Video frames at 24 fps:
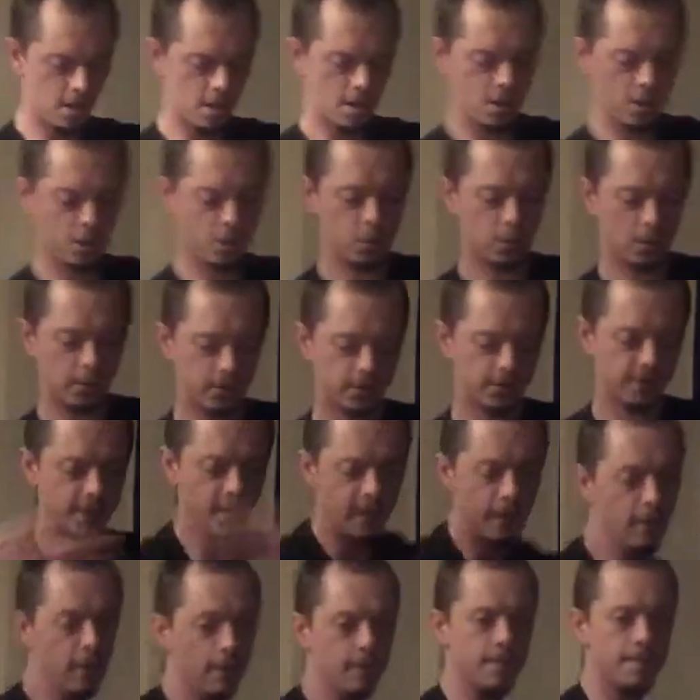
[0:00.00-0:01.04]
Quan
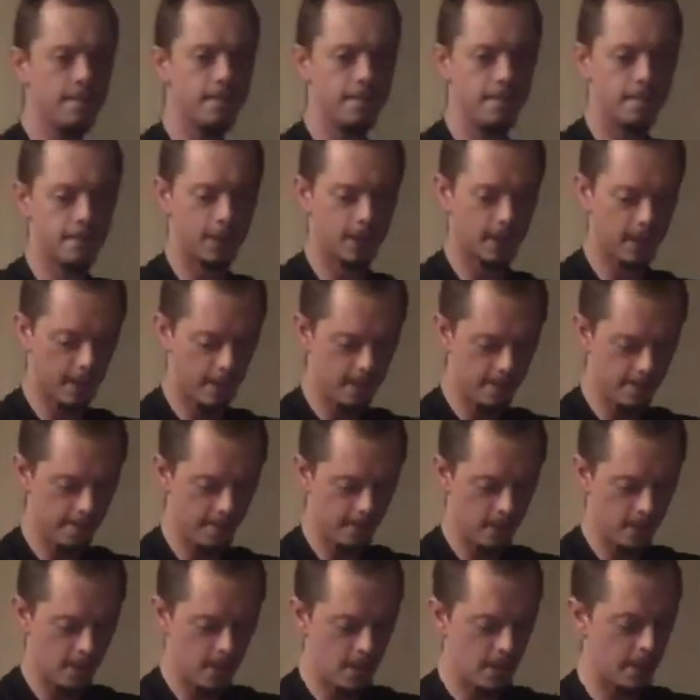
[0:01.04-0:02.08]
cell, okay?
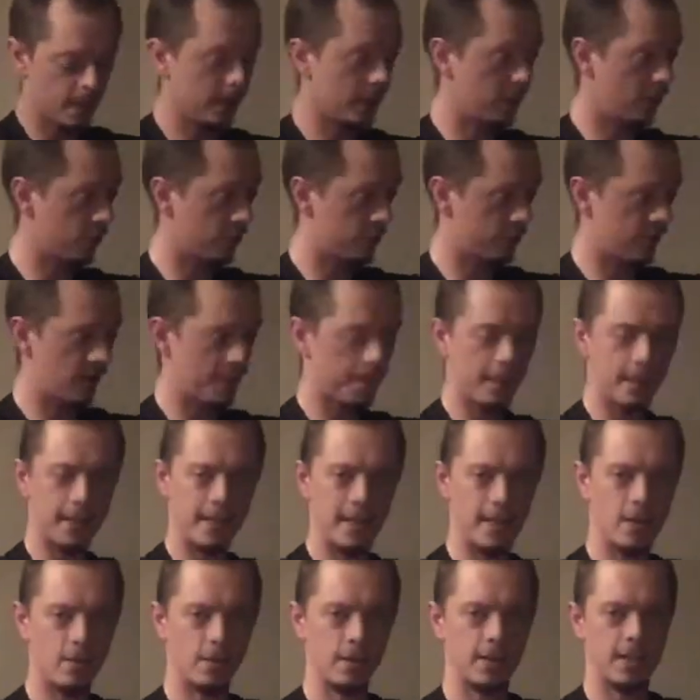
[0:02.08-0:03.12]
Then you're stepping
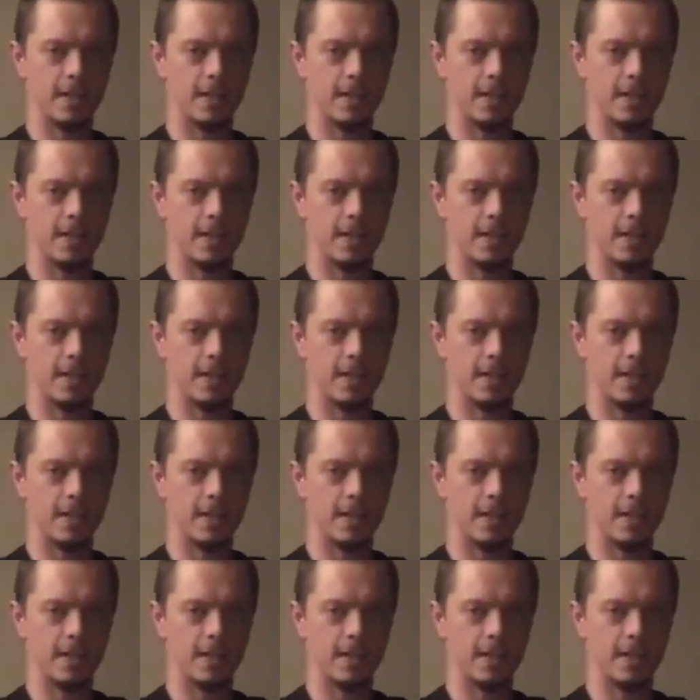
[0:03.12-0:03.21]
out and in